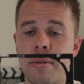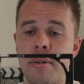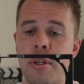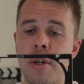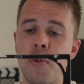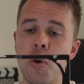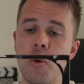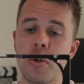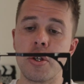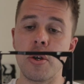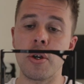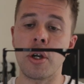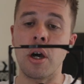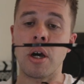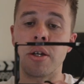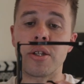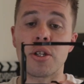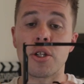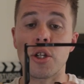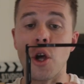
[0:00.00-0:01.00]
You've also
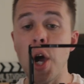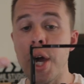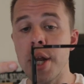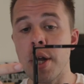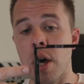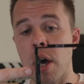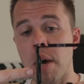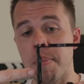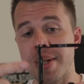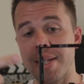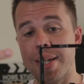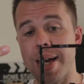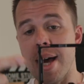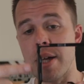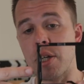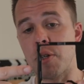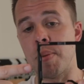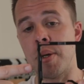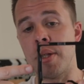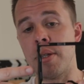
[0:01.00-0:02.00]
got sidearm
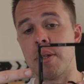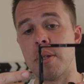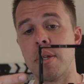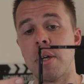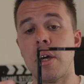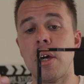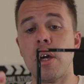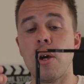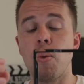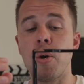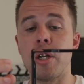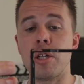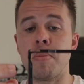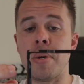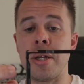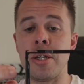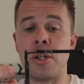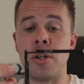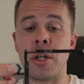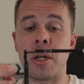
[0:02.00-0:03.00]
attachments, which
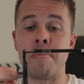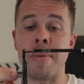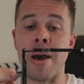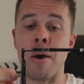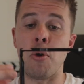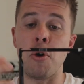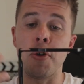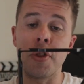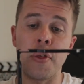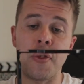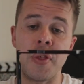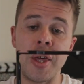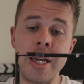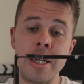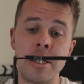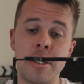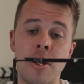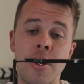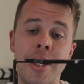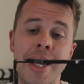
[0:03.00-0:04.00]
means you can mount other
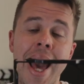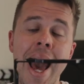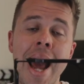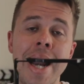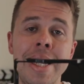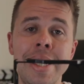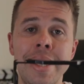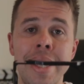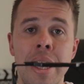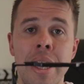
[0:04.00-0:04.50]
things like LED